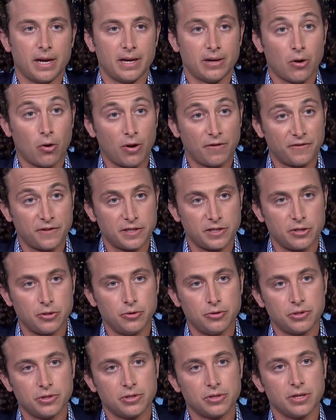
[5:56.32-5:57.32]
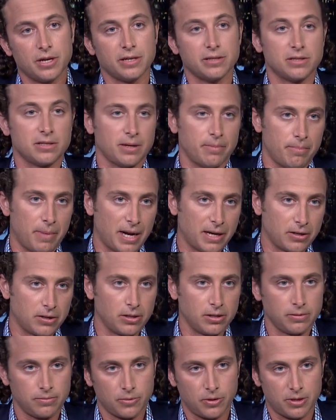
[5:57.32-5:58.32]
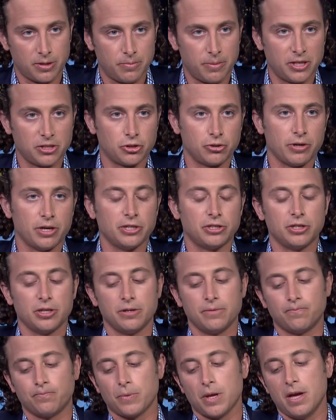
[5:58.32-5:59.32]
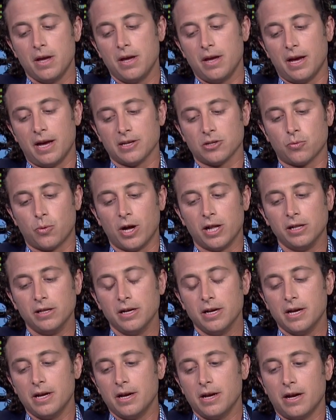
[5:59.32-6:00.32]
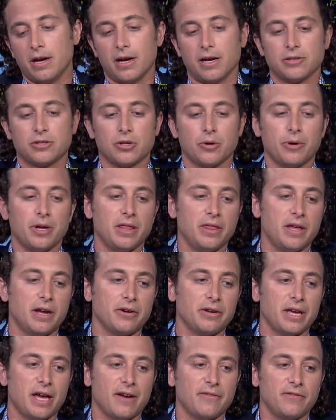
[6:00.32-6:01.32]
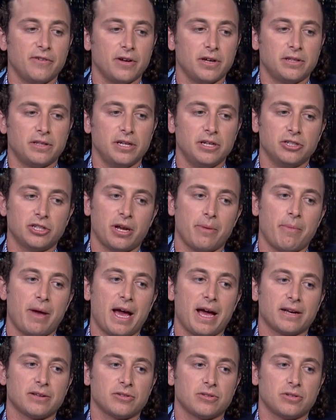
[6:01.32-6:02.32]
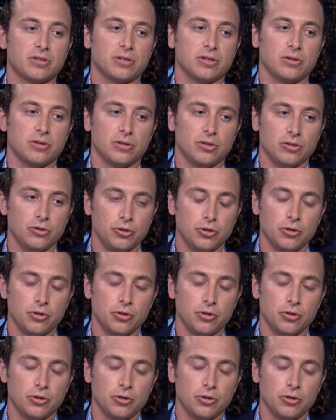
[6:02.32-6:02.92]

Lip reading: office use and some medical administration as well. So in there you have TJ Maxx, New